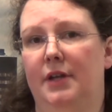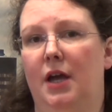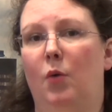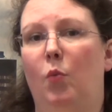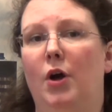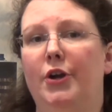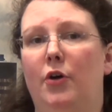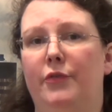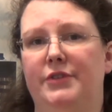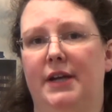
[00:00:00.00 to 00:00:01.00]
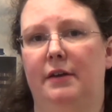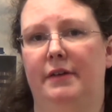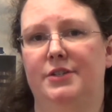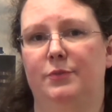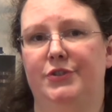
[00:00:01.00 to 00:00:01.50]
a one-off
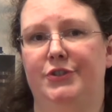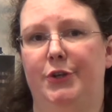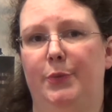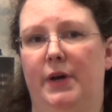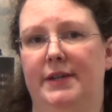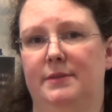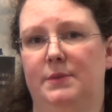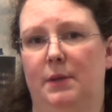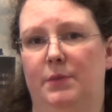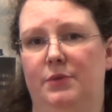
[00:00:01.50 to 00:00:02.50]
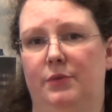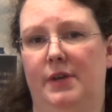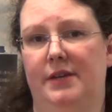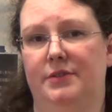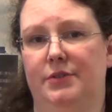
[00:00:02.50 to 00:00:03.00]
declaration was due by September
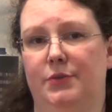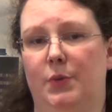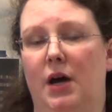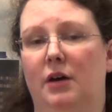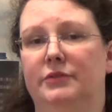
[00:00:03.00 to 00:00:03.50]
2012.